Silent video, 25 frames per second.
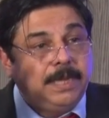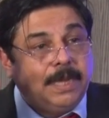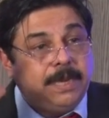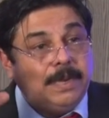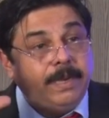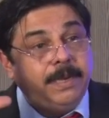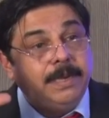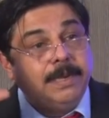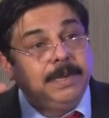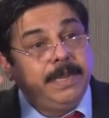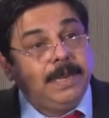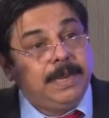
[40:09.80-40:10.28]
is
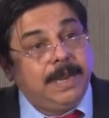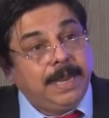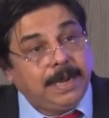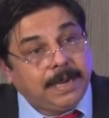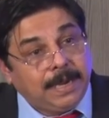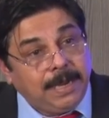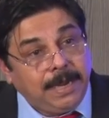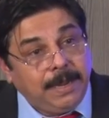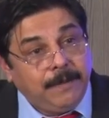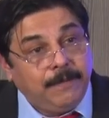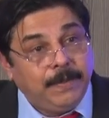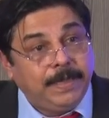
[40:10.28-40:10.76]
done
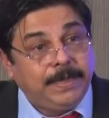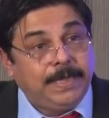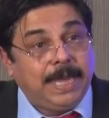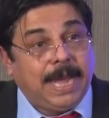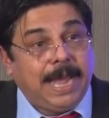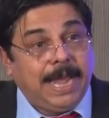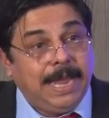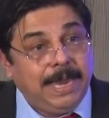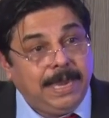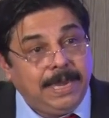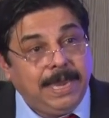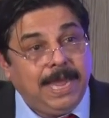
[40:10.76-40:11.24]
directly with
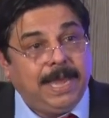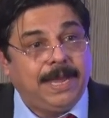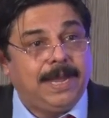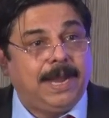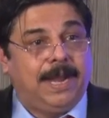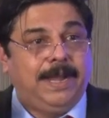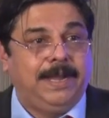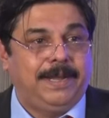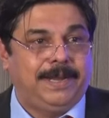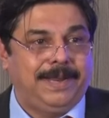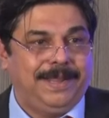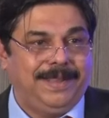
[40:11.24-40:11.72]
the
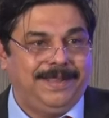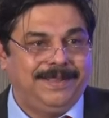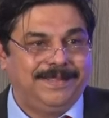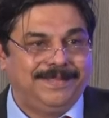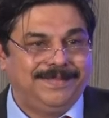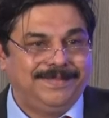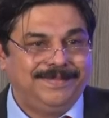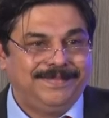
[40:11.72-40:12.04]
iliac artery.